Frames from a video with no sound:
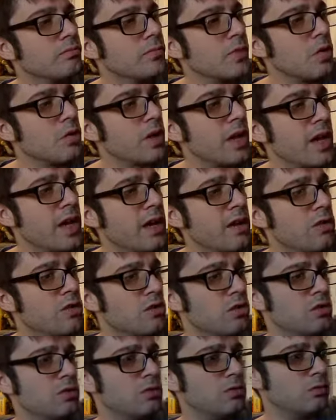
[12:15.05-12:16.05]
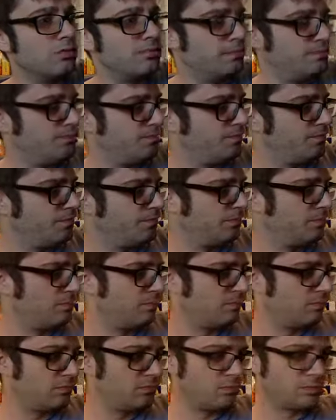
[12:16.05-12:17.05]
Okay, so
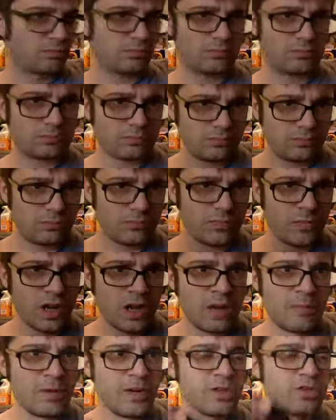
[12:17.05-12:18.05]
I'm going to